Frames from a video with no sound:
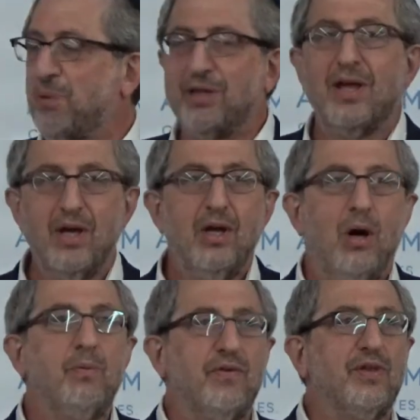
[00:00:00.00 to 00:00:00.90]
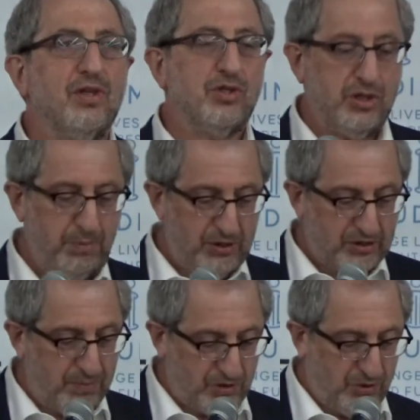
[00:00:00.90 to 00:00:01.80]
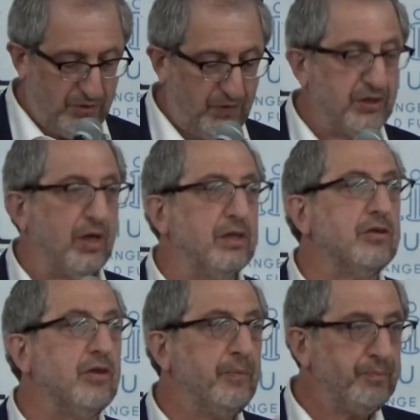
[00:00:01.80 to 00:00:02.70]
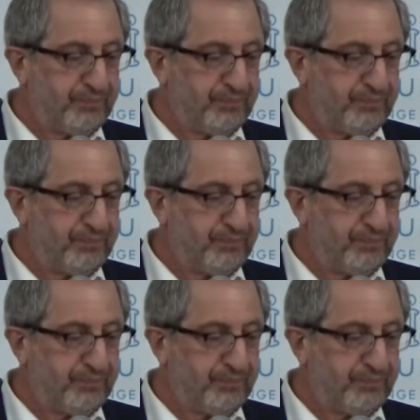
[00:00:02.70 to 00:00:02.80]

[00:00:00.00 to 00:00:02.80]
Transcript: but hopefully there should be some sort of adult